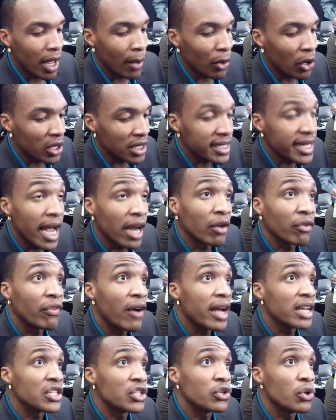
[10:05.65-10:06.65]
I'm going to
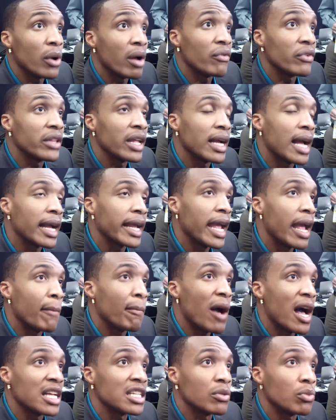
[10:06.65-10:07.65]
sacrifice and do everything I
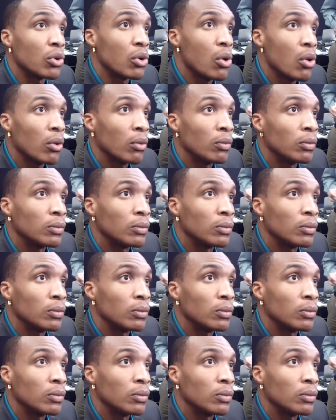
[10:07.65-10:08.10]
can possible.